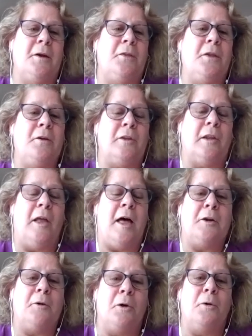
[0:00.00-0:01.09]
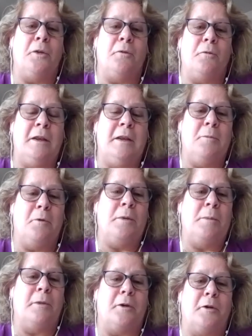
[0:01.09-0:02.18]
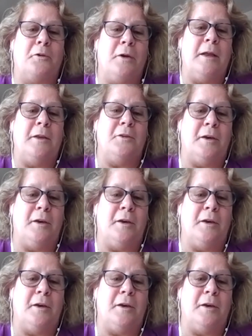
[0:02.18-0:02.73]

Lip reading: there's a lot of growth if we need more people in our trades.